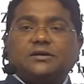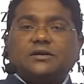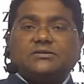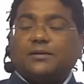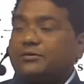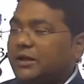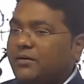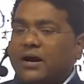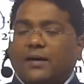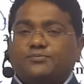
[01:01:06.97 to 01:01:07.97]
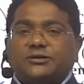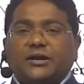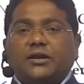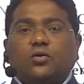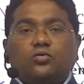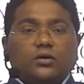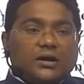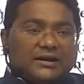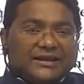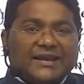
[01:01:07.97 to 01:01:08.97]
Sometimes ups and down
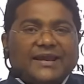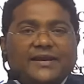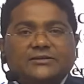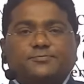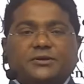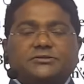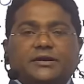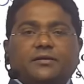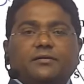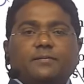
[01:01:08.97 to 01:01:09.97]
terrain is present.